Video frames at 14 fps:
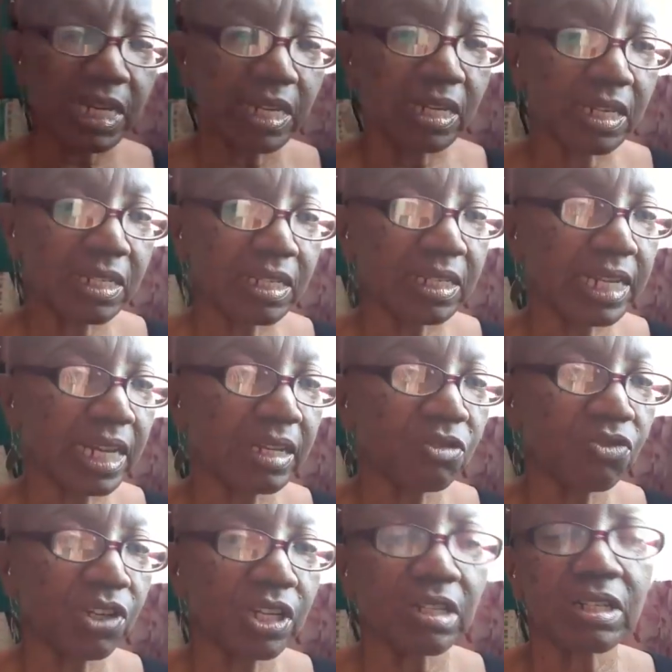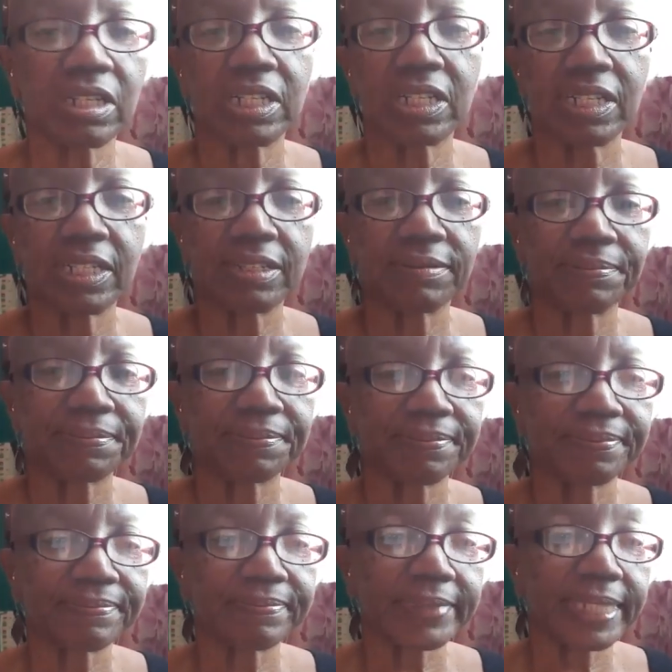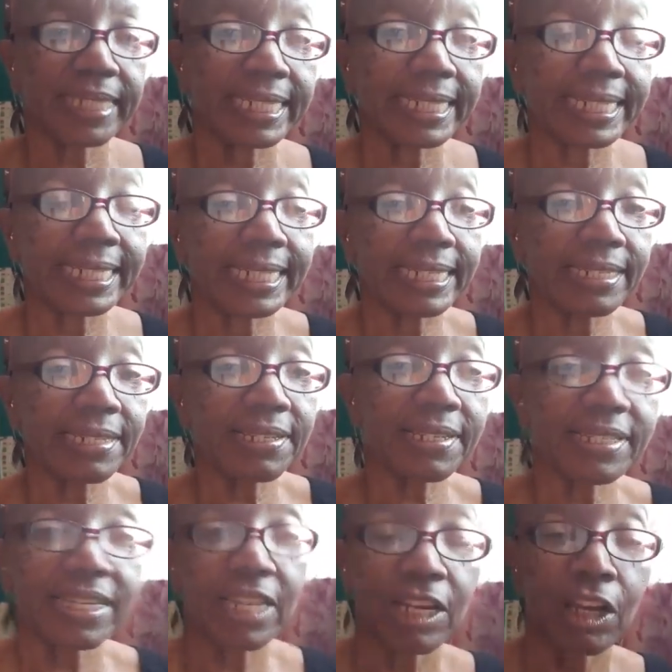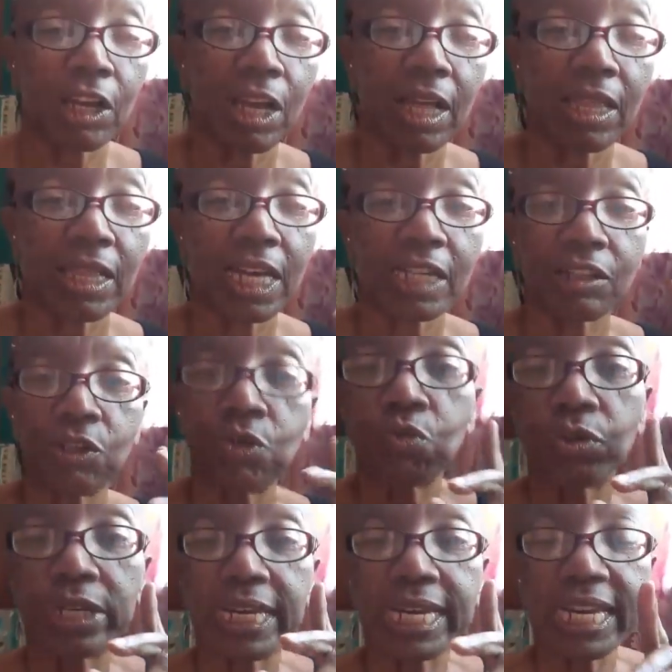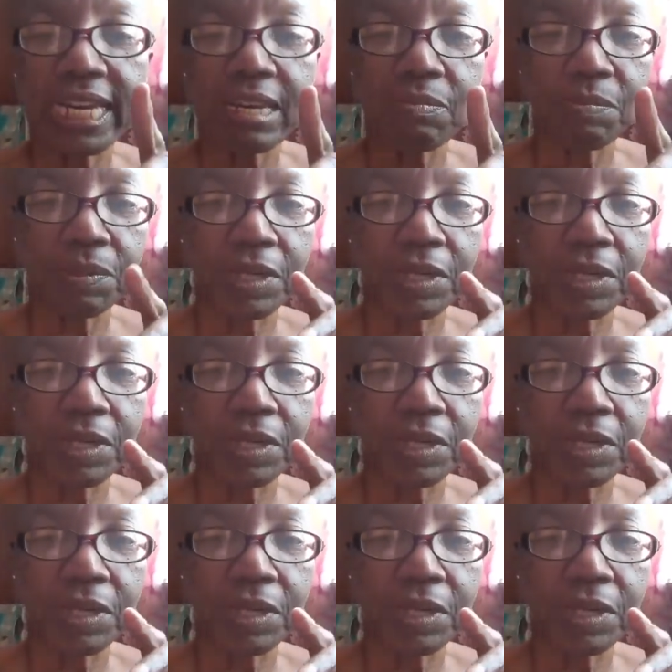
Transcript: I need to tell you, young lady, is that you keep